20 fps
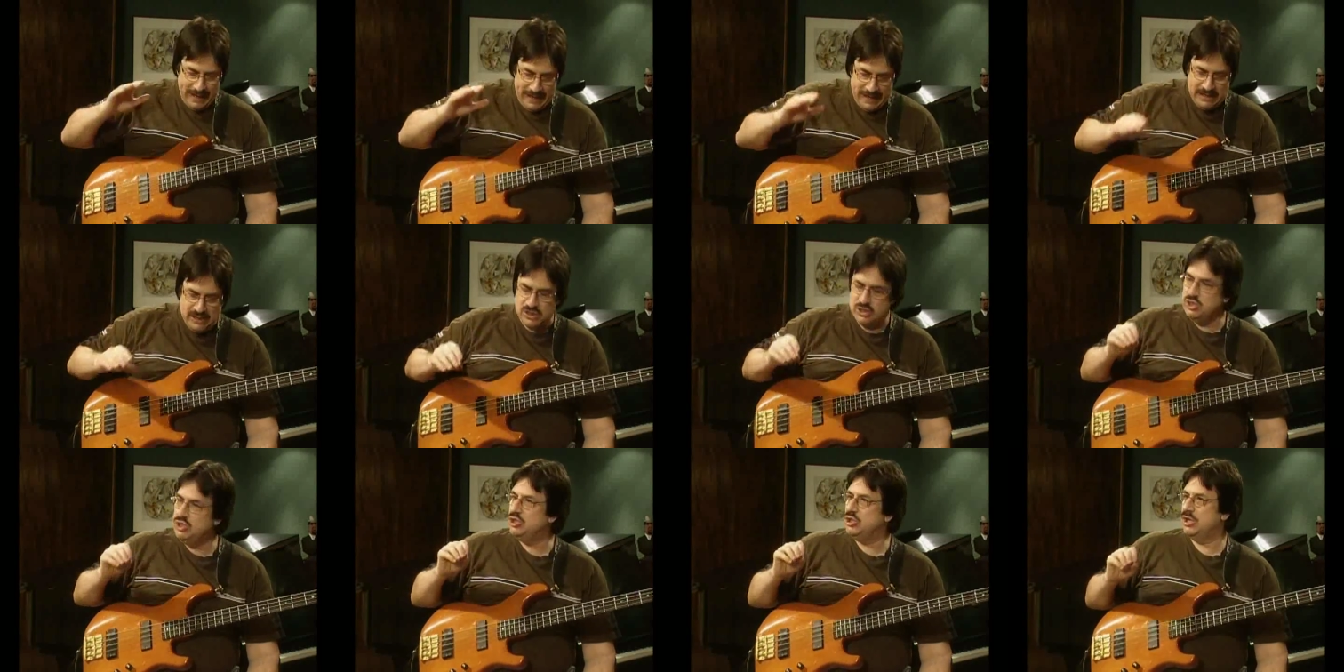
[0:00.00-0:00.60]

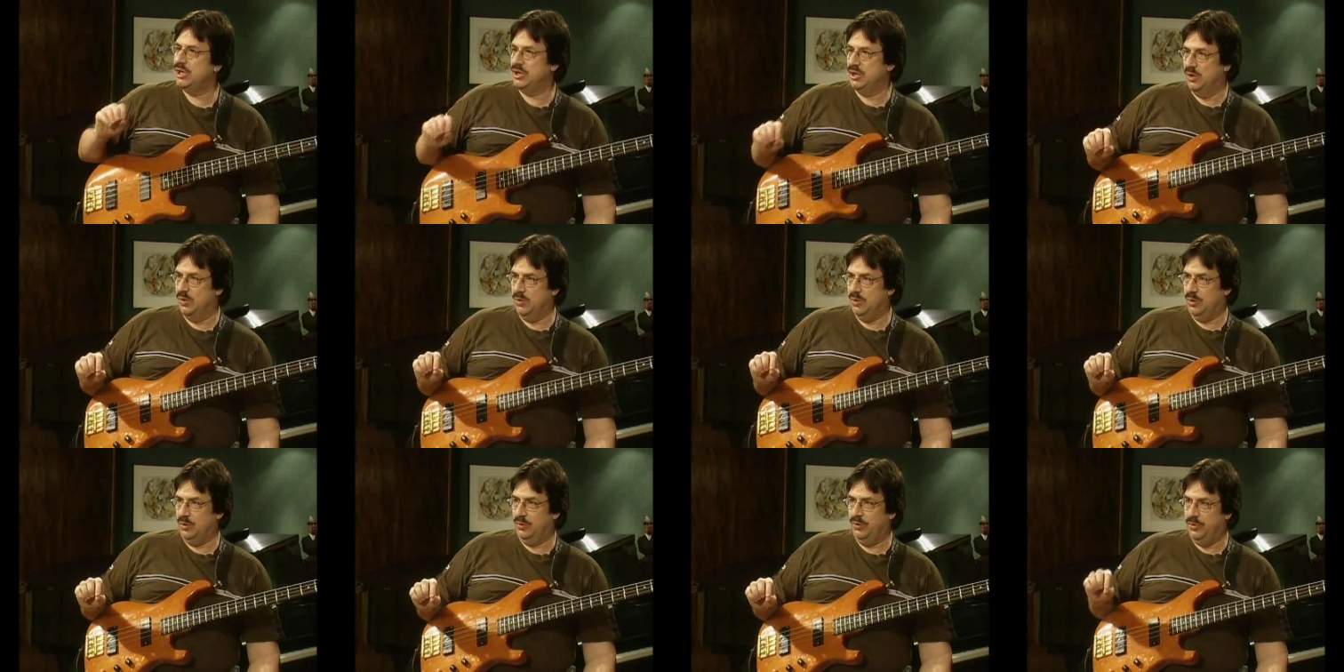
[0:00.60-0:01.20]
In
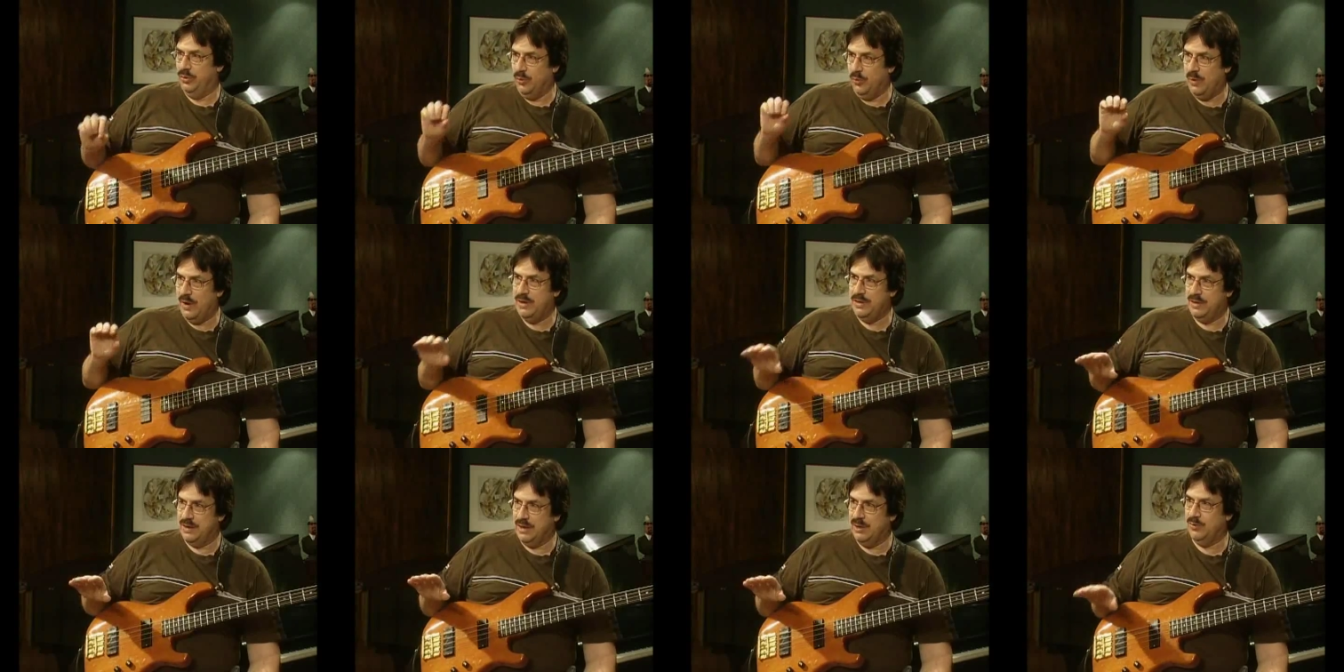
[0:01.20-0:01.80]
general, the way
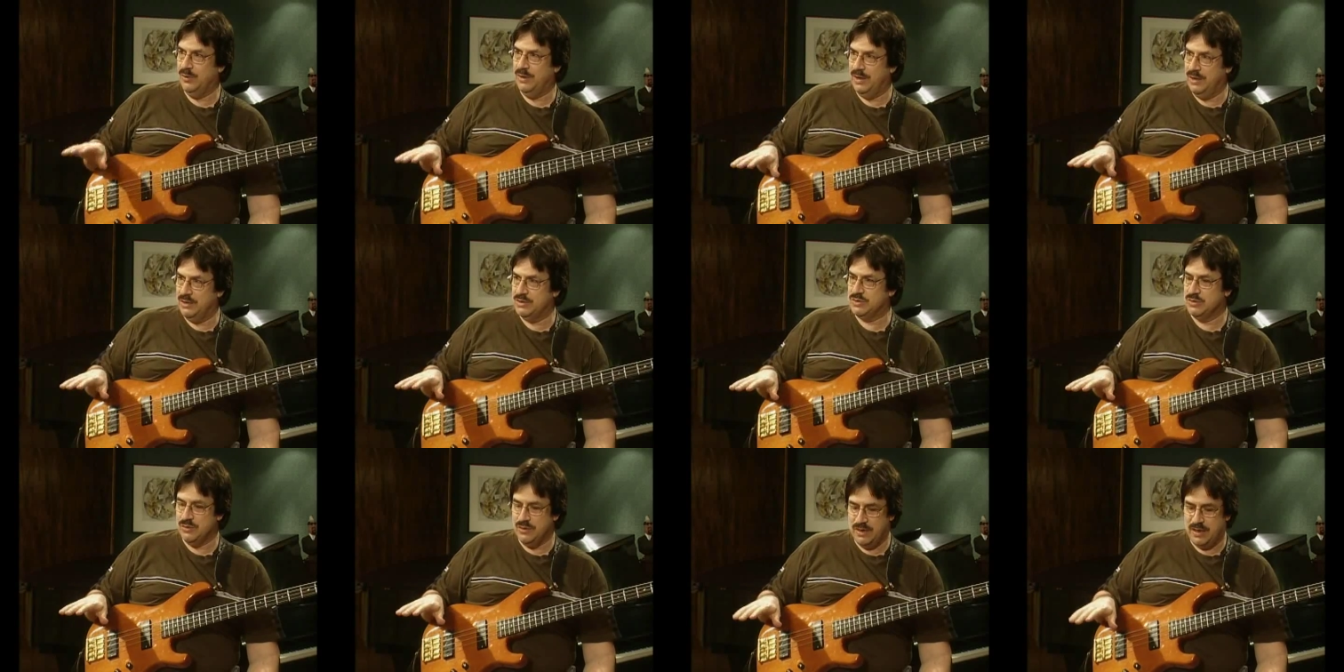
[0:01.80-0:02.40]
that I would
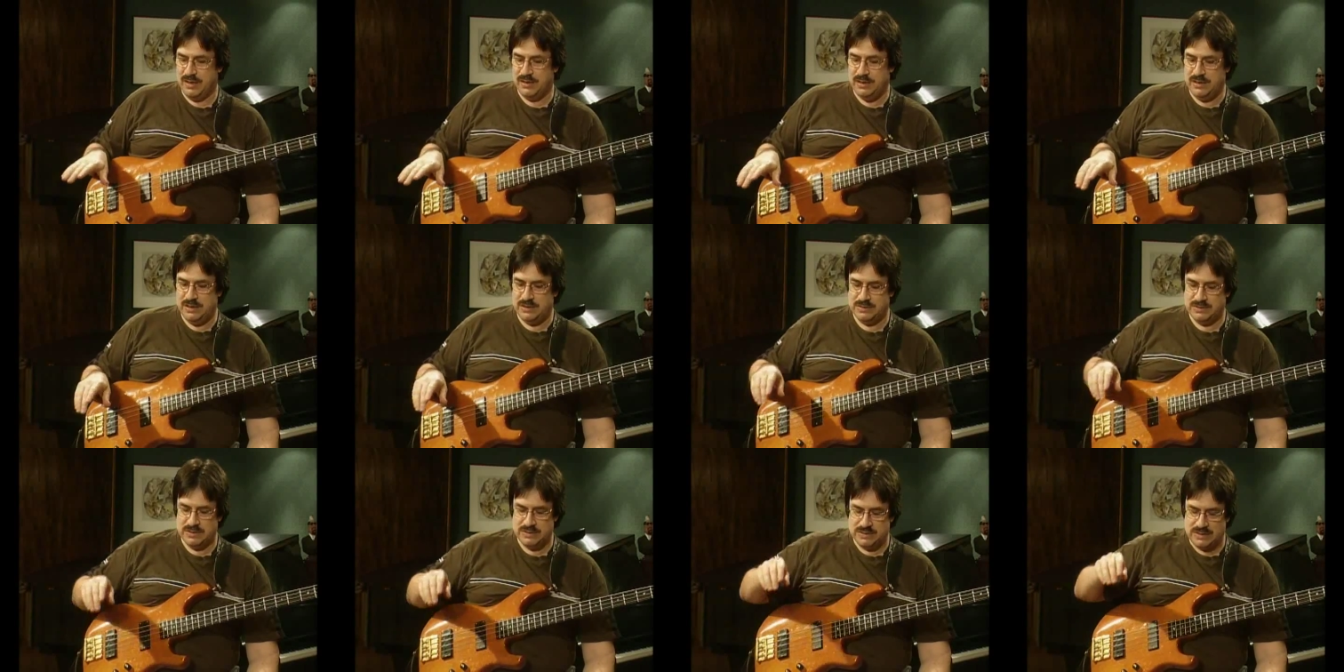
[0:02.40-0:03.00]
answer that
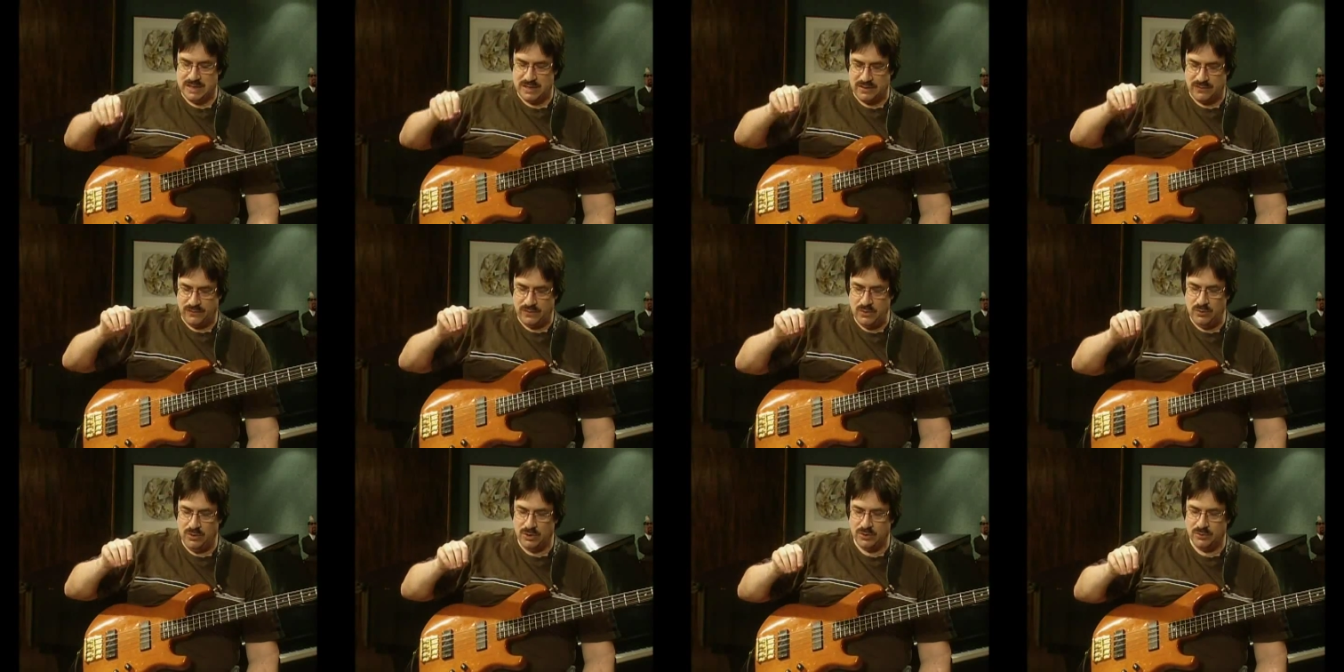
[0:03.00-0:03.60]
is that if
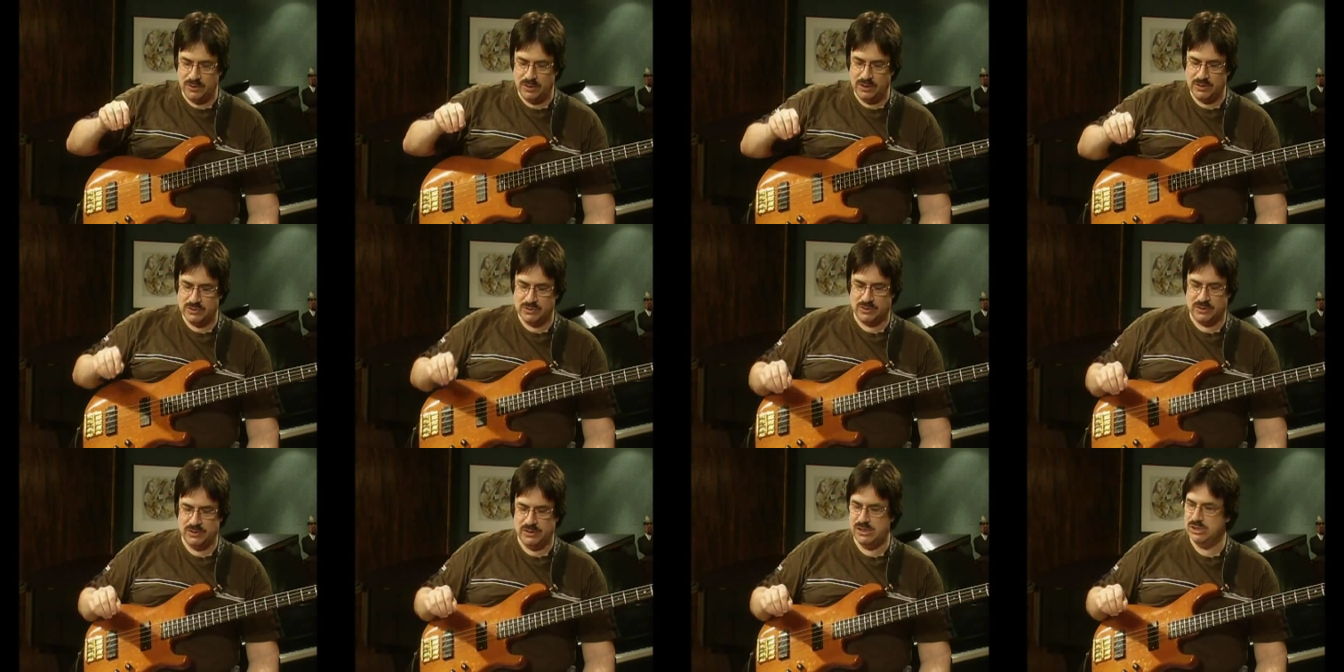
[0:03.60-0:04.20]
you go to a
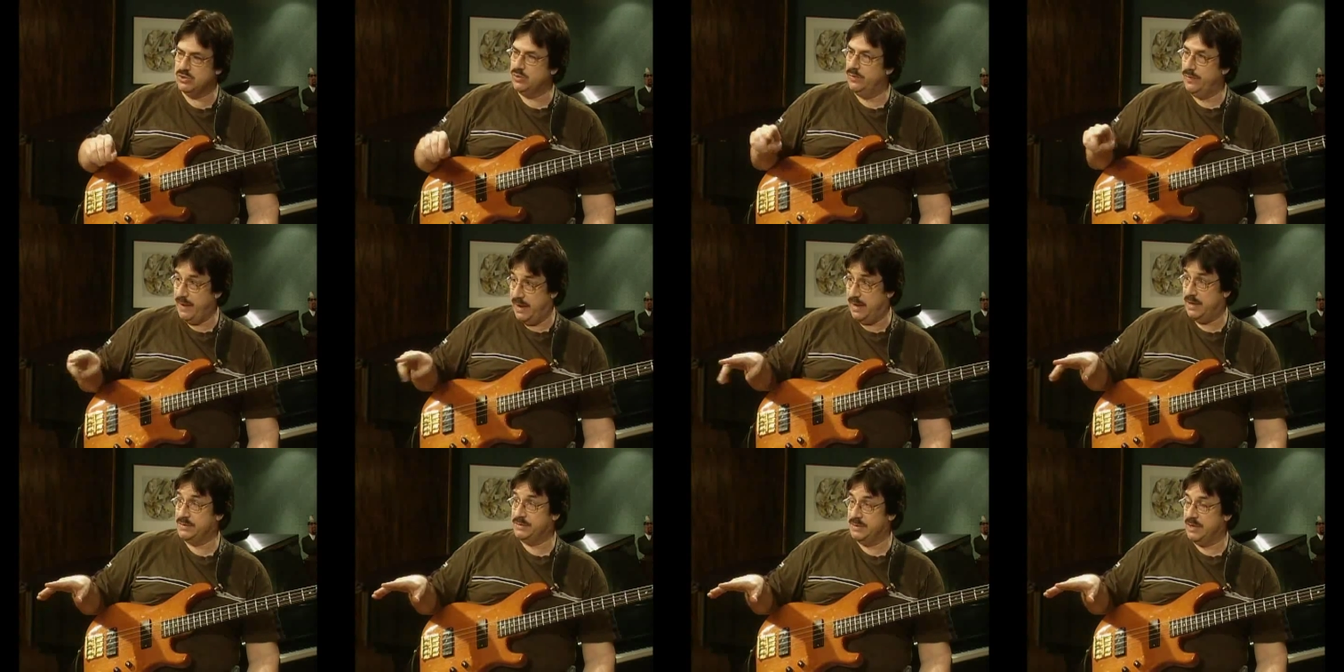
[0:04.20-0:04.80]
guitar teacher and they
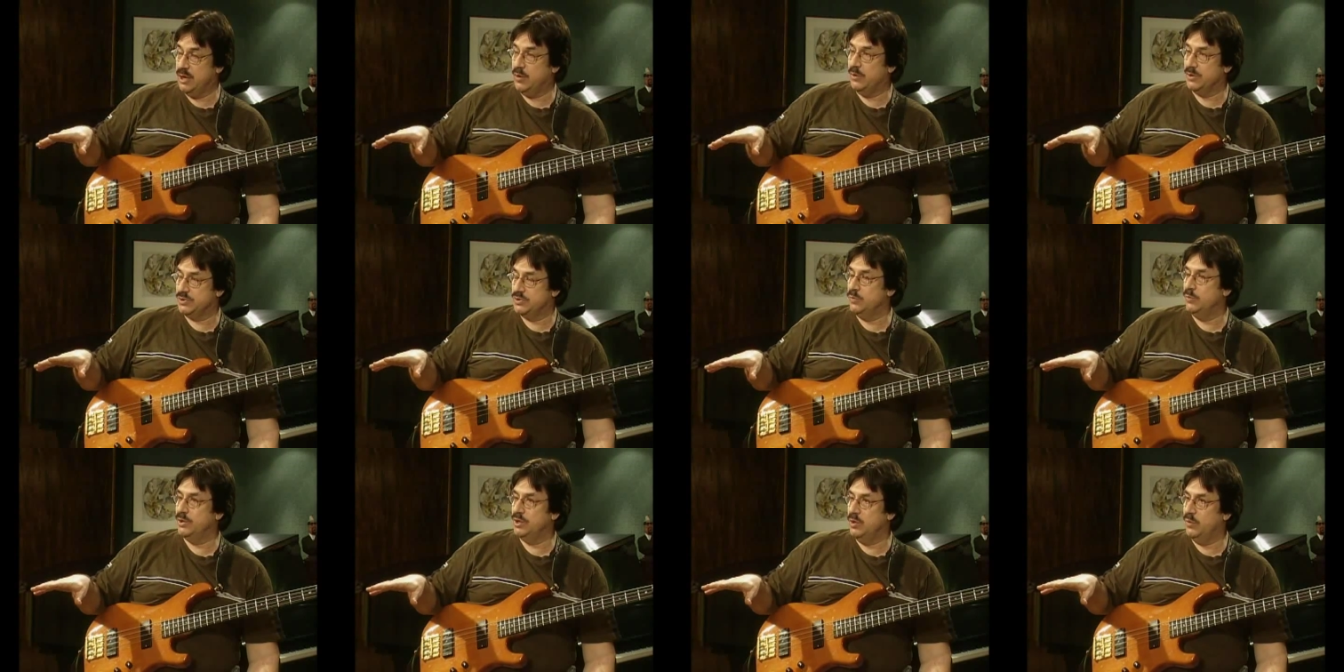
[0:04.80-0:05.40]
ask that
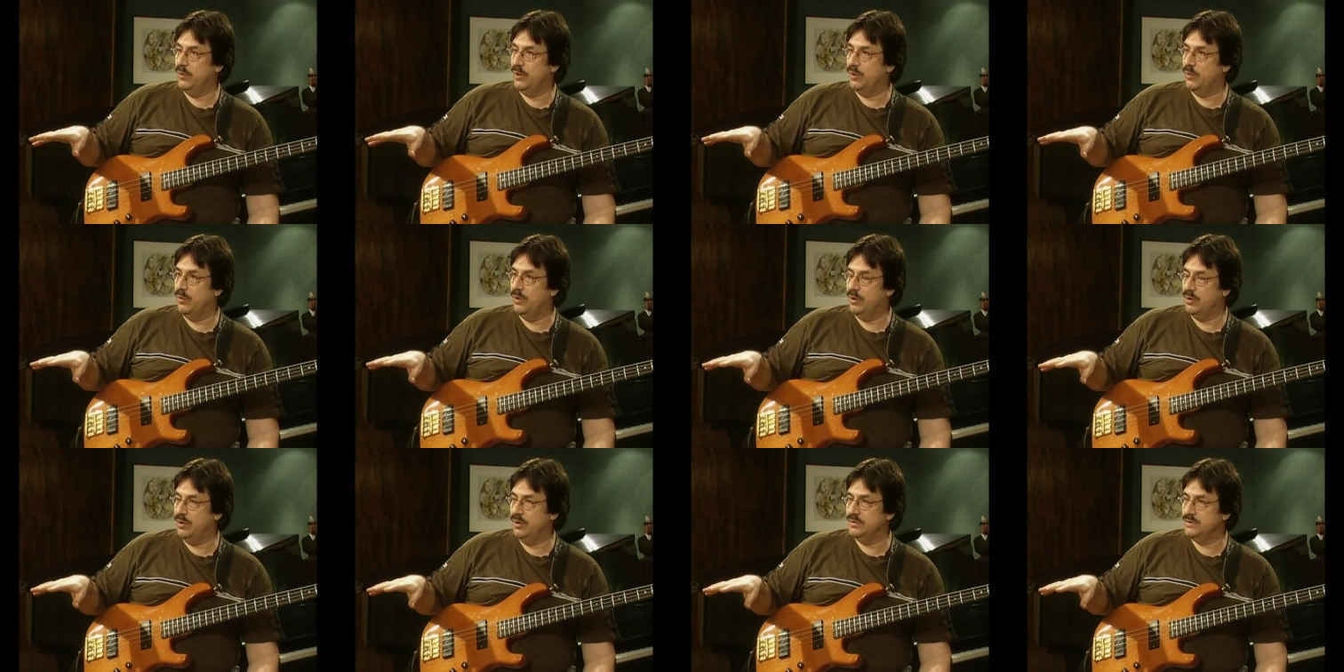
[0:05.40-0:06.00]
question, what do you want to
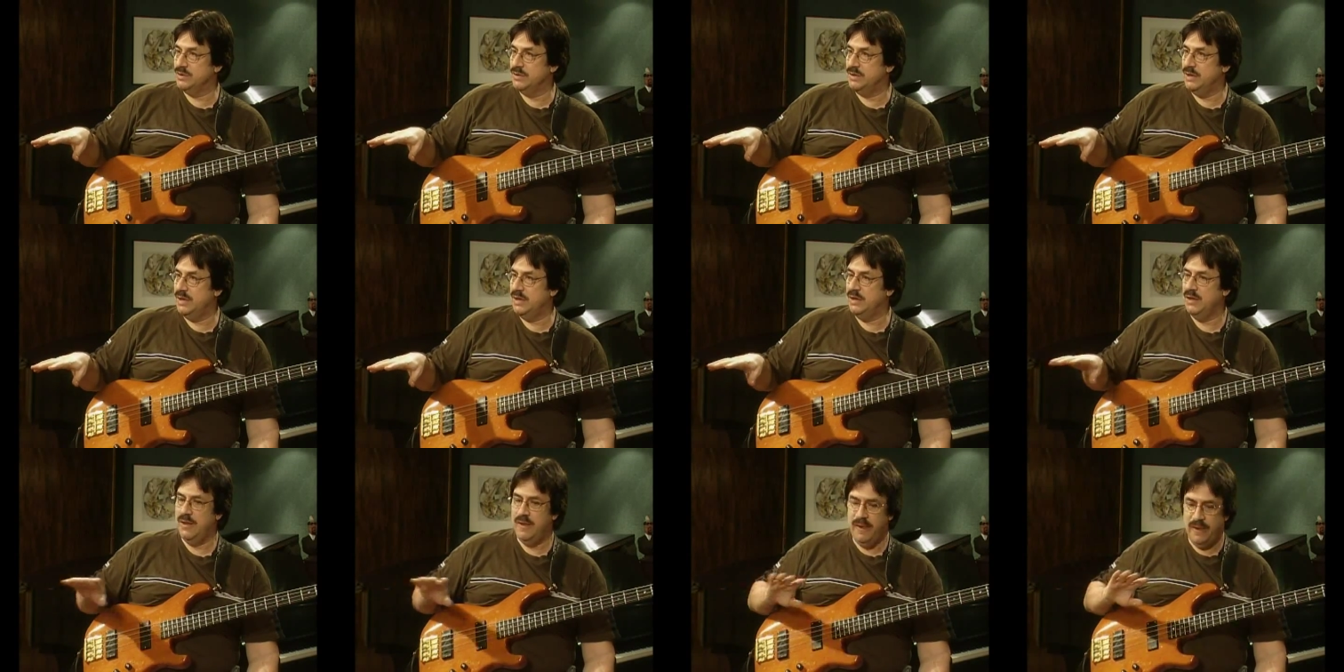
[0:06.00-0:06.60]
work on today?